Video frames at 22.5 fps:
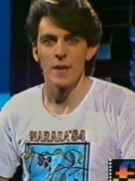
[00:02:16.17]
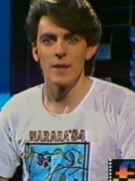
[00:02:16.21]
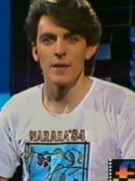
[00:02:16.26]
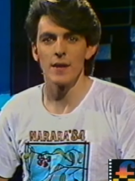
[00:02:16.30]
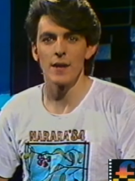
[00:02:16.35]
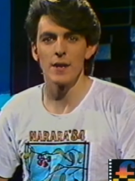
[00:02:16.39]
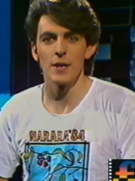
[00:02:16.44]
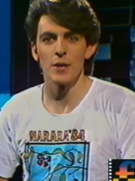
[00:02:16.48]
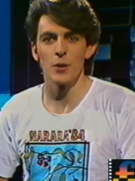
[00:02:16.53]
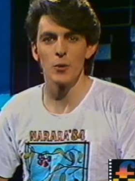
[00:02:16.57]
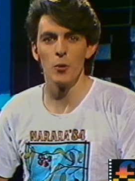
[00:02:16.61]

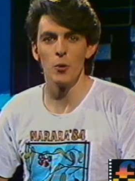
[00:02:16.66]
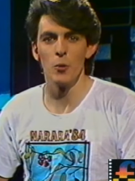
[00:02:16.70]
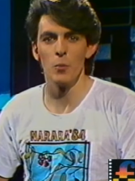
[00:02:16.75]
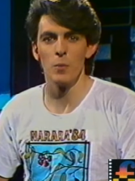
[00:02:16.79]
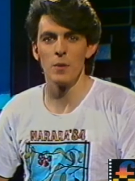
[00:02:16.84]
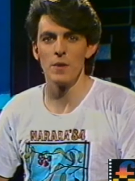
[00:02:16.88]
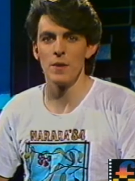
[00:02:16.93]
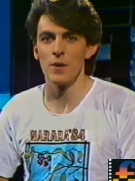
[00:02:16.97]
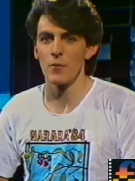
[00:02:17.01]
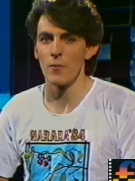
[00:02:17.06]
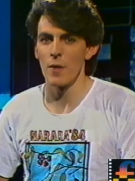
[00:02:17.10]
Daddy Cool
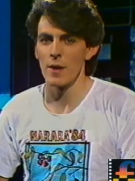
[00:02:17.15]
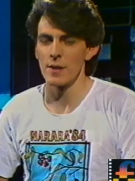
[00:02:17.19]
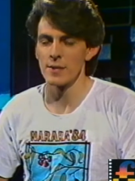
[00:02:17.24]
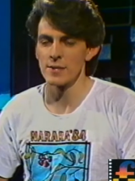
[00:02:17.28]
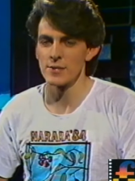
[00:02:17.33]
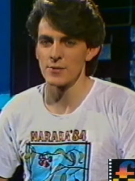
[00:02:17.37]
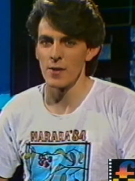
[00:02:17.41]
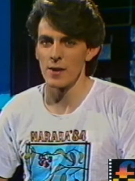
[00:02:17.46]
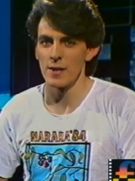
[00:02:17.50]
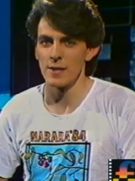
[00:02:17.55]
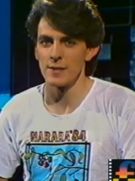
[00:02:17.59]
were the great
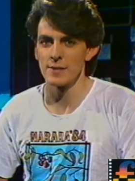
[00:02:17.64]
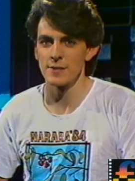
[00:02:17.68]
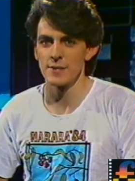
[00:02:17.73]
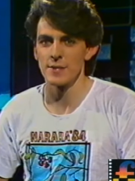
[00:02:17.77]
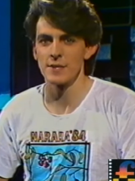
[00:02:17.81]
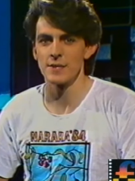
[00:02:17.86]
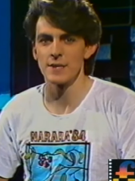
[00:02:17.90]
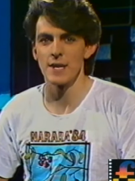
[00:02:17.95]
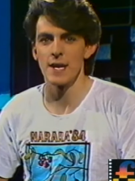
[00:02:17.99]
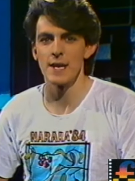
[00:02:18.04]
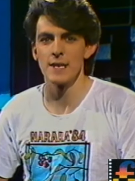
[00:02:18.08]
Australian
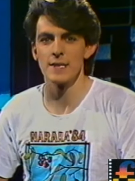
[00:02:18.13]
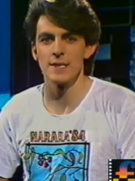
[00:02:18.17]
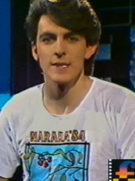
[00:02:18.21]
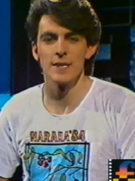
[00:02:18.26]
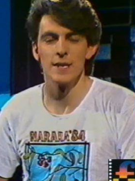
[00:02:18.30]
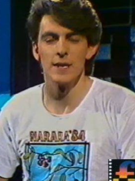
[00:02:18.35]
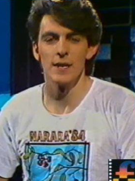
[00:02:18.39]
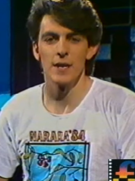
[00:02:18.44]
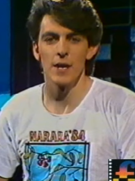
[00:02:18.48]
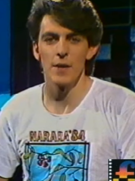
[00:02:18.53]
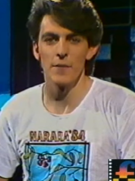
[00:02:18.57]
success
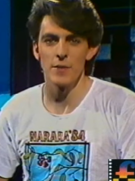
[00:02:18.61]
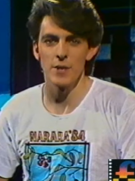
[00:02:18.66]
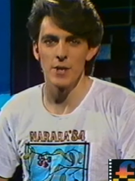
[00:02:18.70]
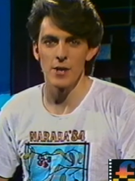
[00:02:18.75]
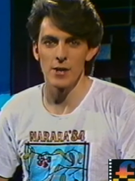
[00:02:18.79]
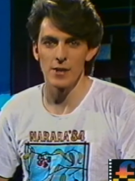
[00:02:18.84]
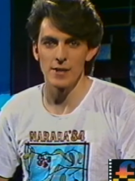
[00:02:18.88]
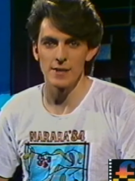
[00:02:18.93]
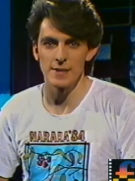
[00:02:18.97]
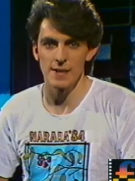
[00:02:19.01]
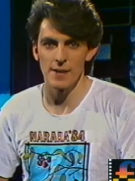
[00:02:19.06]
of the
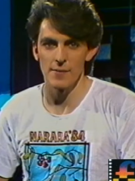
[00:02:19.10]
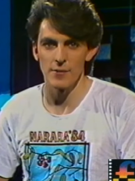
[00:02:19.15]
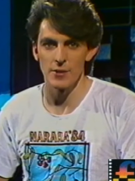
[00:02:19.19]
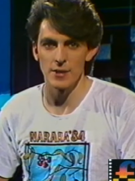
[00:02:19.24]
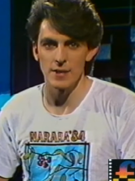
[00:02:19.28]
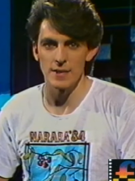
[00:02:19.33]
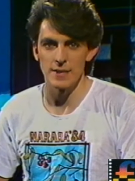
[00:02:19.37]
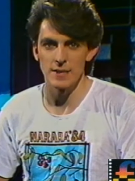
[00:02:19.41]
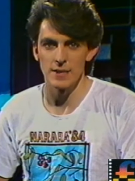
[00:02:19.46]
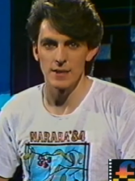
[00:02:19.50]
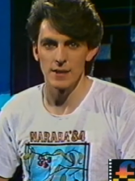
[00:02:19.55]
early
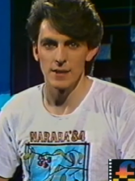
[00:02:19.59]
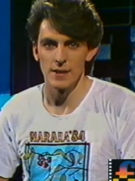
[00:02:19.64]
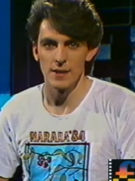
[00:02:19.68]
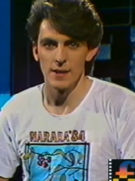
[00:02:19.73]
seventies.